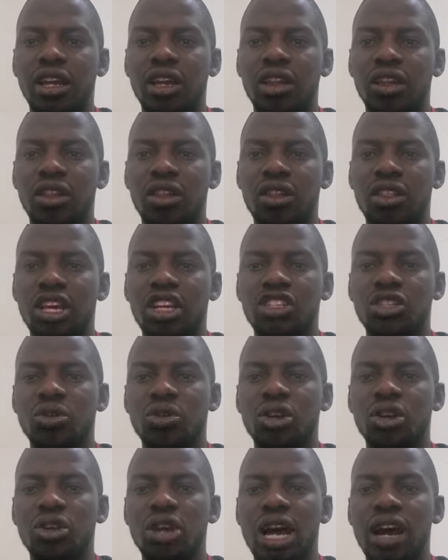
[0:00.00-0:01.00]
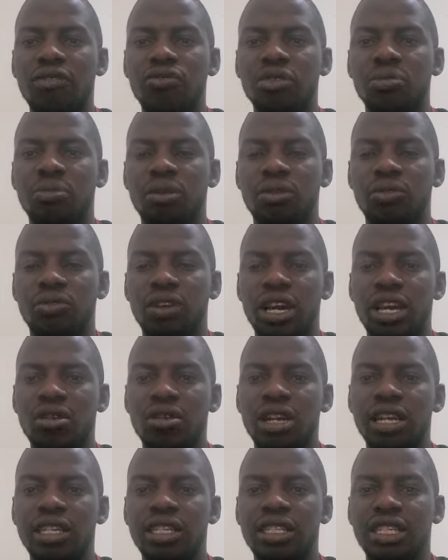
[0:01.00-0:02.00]
there's a way you have to profile
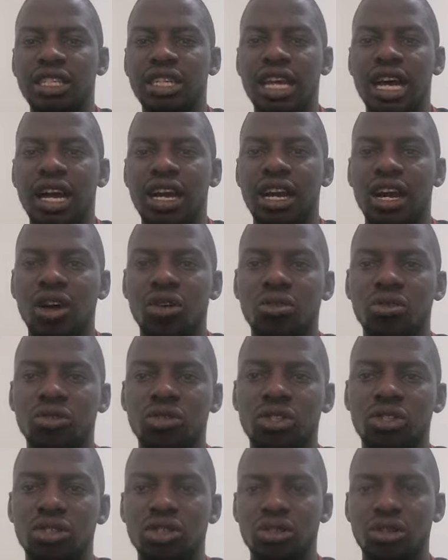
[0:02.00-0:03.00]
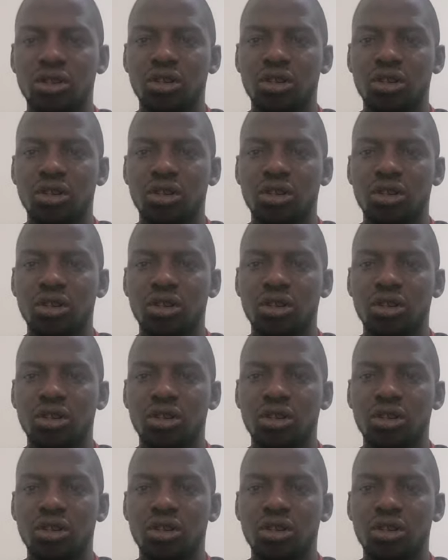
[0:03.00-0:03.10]
your LinkedIn account,